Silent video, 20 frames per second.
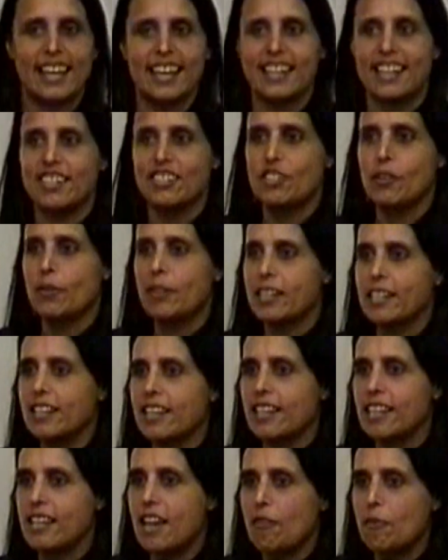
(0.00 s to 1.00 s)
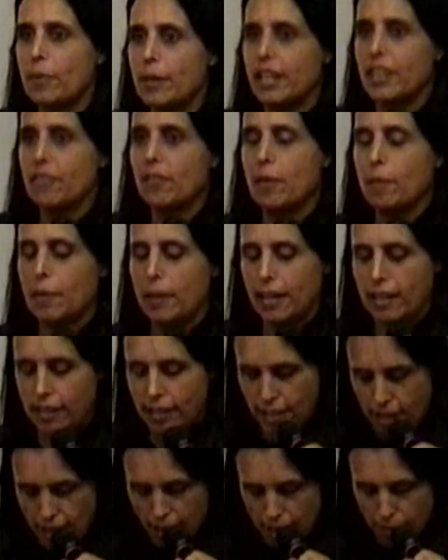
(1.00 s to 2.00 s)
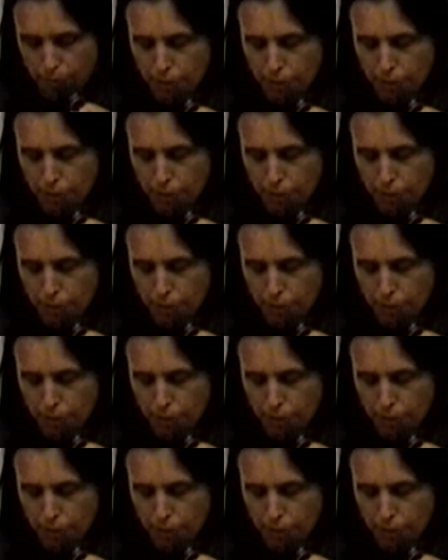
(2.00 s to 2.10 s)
at that. I should. Everybody give them a